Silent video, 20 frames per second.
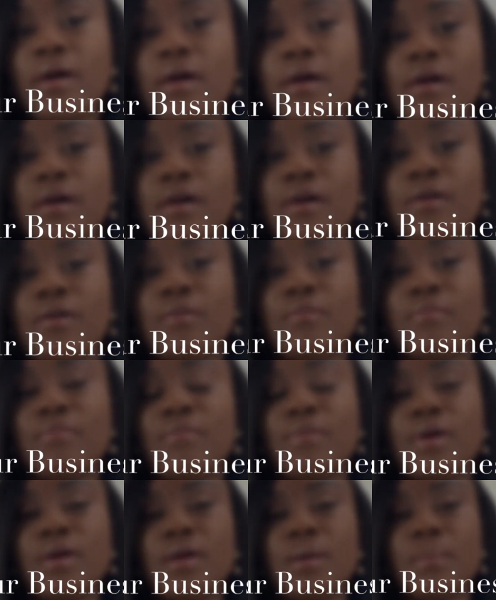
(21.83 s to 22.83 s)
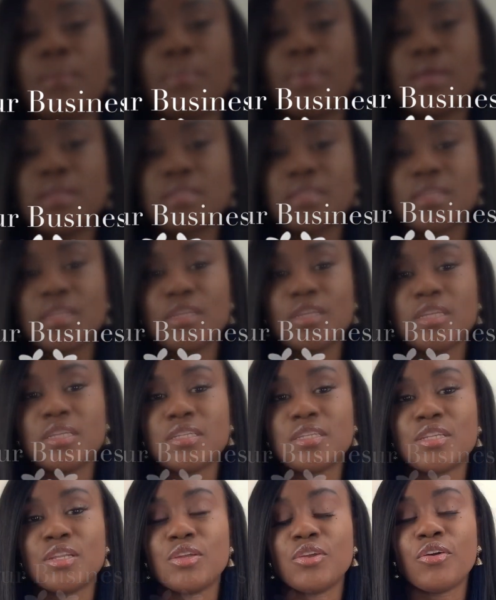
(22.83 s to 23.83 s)
of
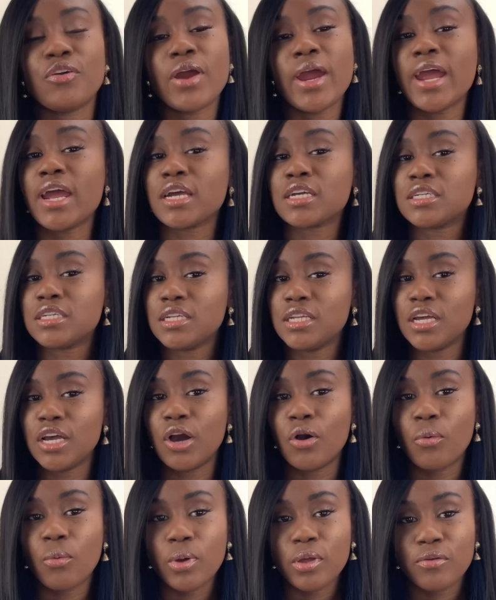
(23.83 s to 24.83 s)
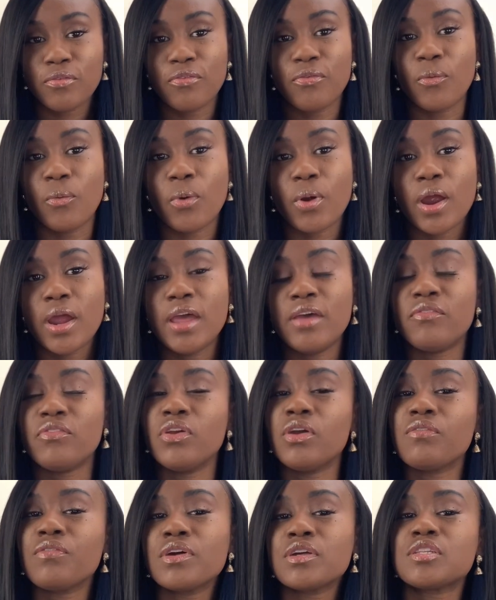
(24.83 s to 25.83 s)
business you're actually going for. If
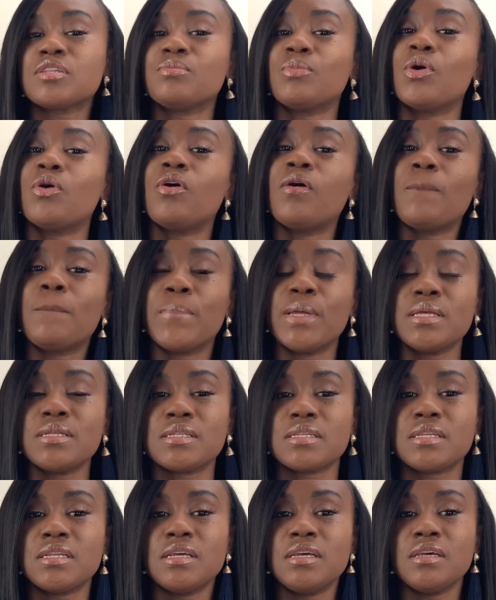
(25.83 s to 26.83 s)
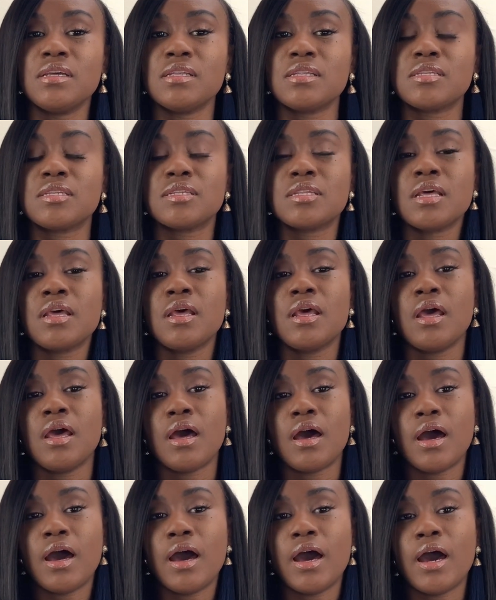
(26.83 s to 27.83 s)
you're a small business,
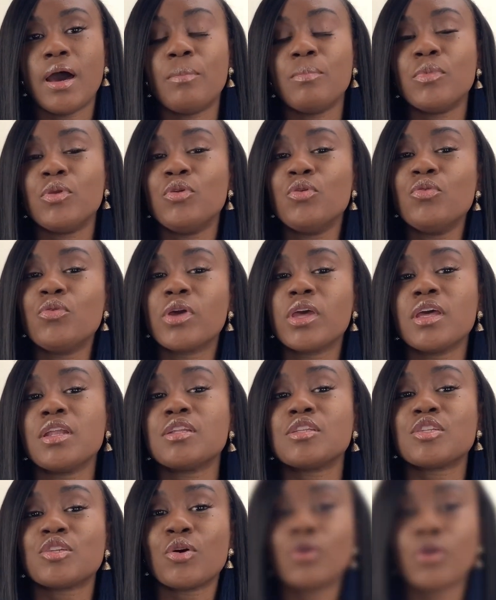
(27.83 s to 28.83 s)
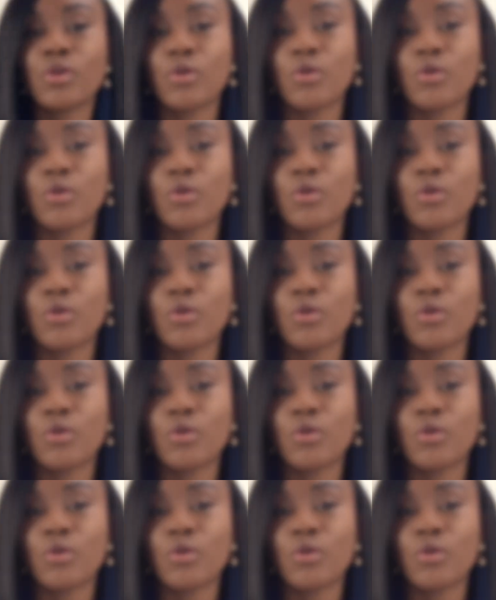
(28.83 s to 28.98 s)
you can start